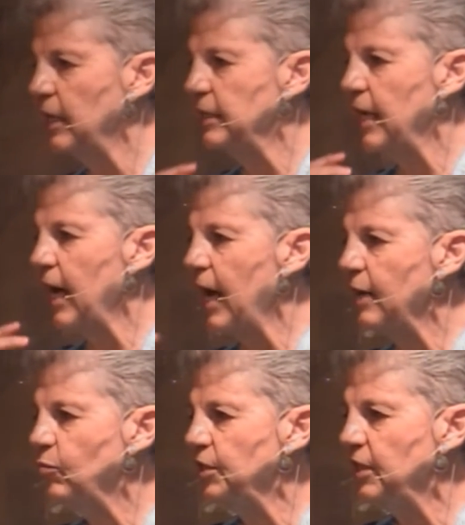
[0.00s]
Now,
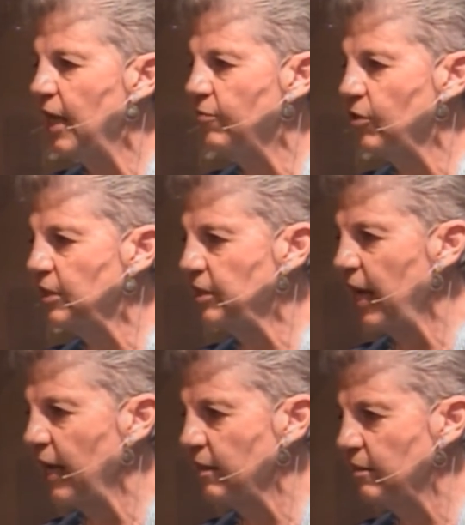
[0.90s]
I would never
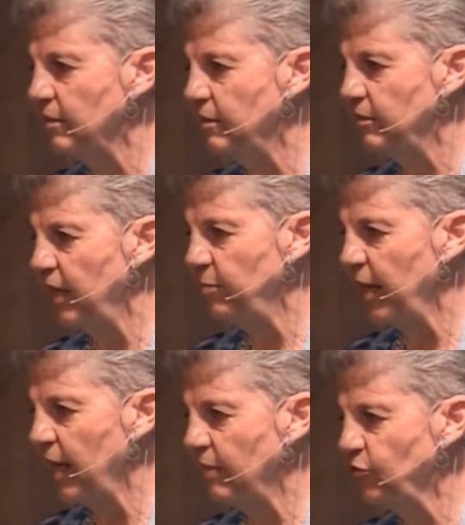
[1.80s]
attack
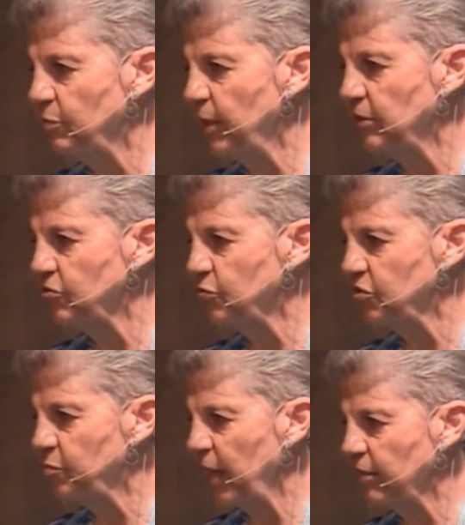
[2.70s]
Debbie. I have tremendous
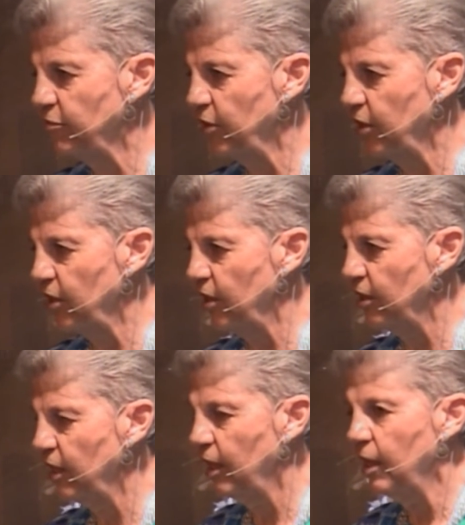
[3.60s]
respect for her.